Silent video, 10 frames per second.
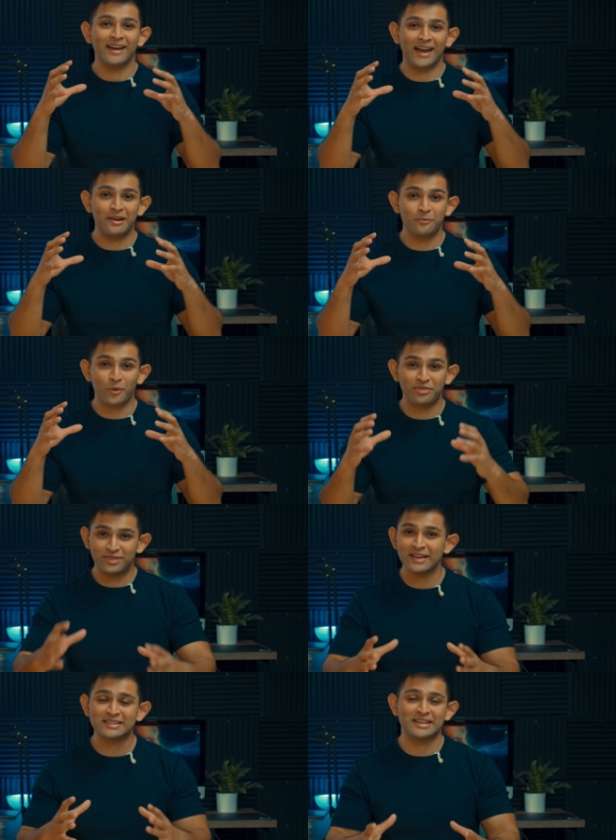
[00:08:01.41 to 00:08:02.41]
And with
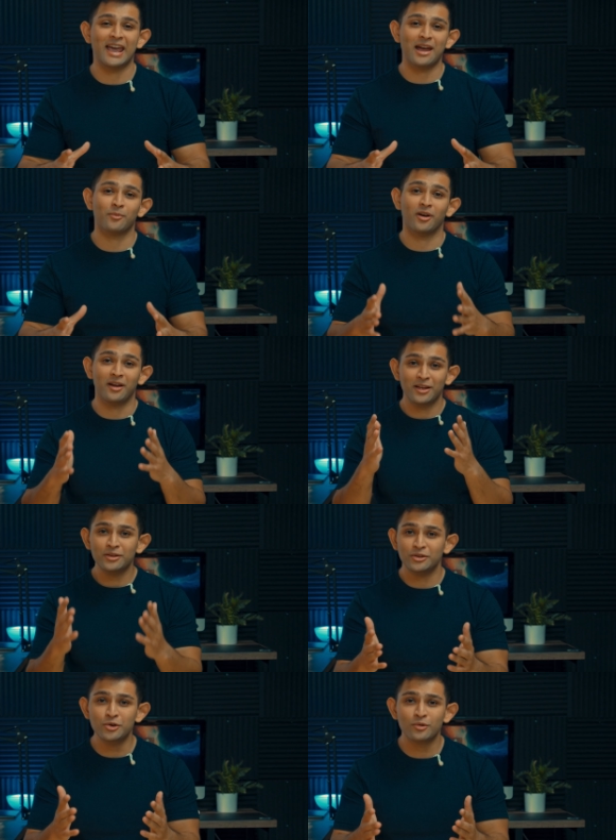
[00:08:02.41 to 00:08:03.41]
this camera,
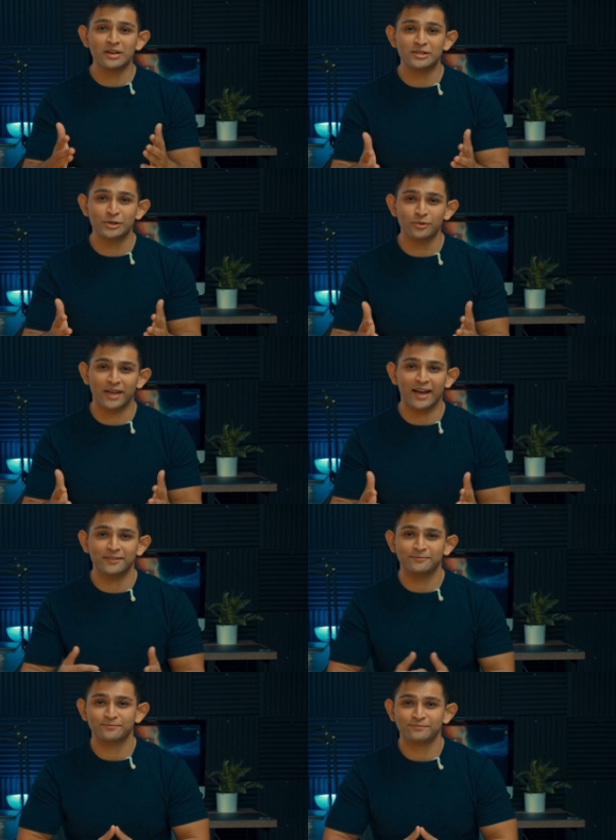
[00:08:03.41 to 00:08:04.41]
you can do that.
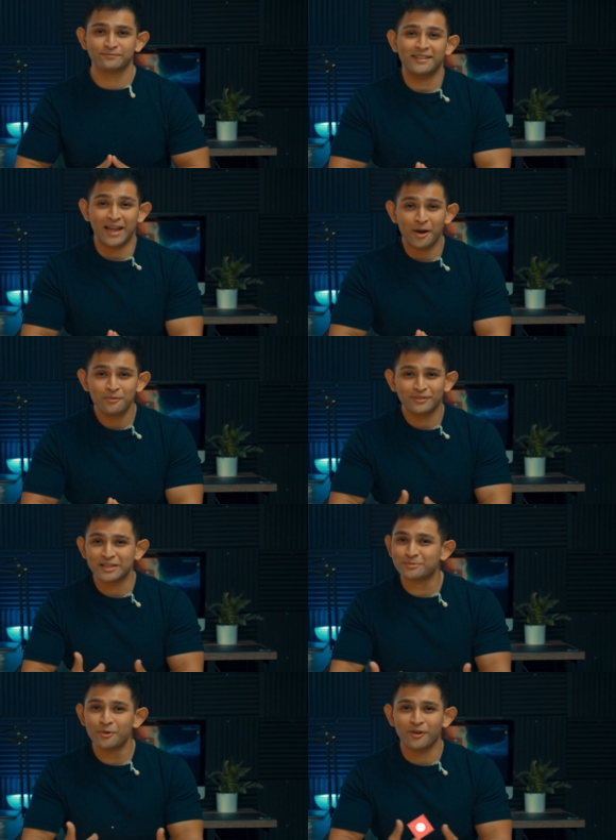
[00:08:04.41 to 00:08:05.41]
Now
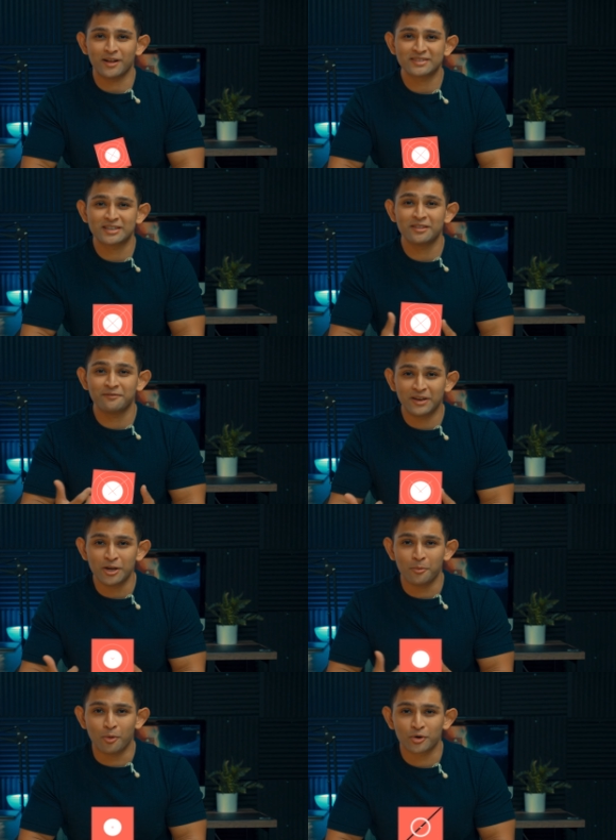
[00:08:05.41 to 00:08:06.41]
let's move on to the
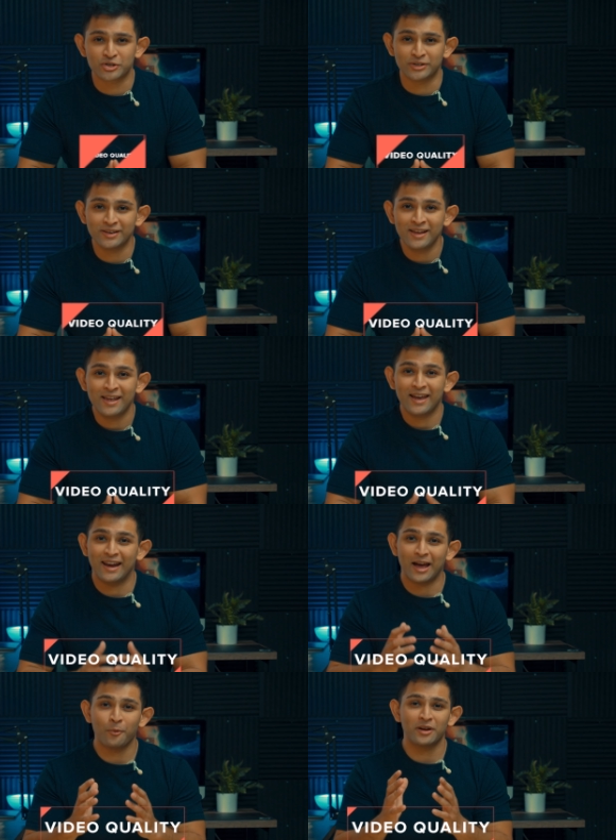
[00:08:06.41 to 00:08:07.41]
video portion,
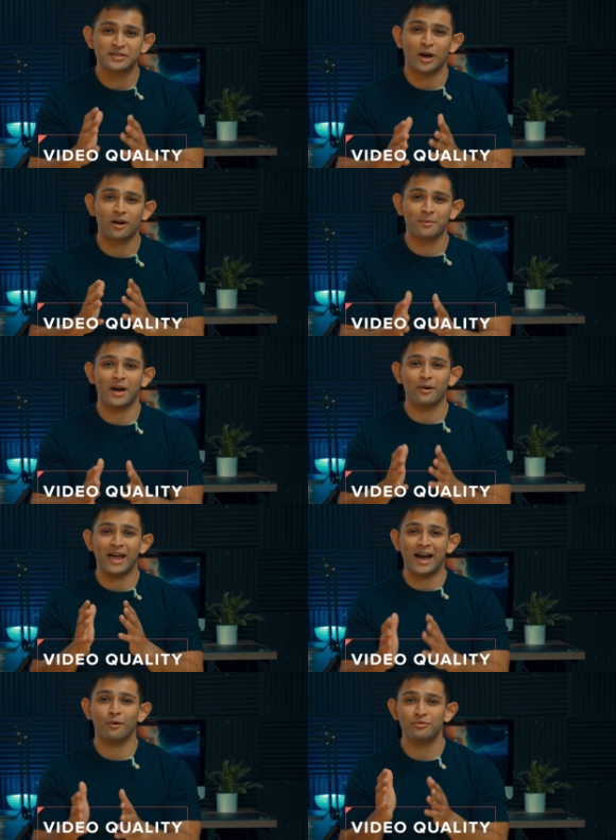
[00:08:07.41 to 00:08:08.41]
and I want to talk about
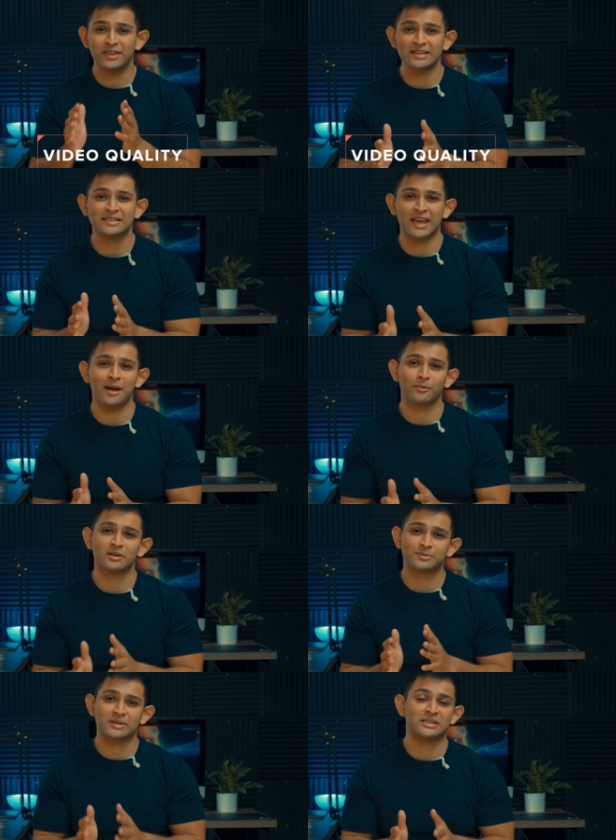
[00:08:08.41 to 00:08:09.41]
how this
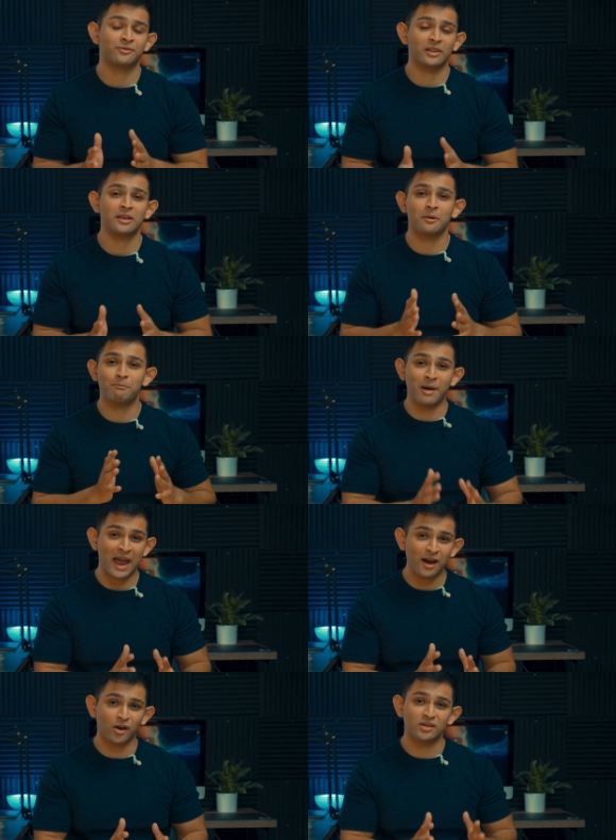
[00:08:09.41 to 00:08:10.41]
camera specifically
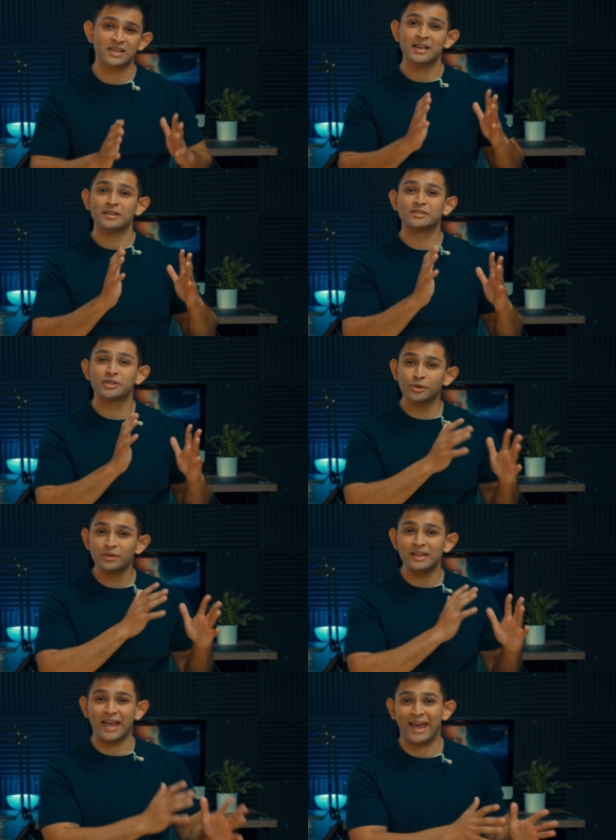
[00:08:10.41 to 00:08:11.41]
compares to
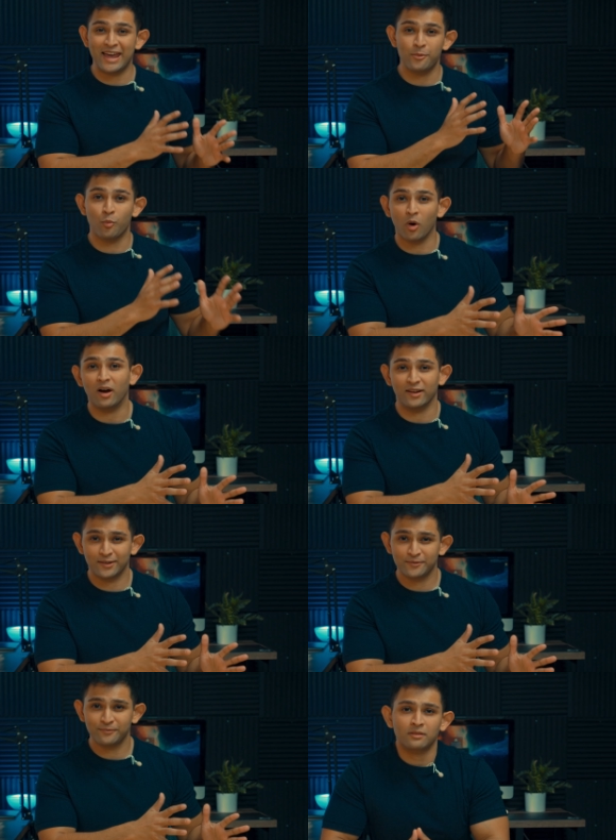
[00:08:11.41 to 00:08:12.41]
the A1.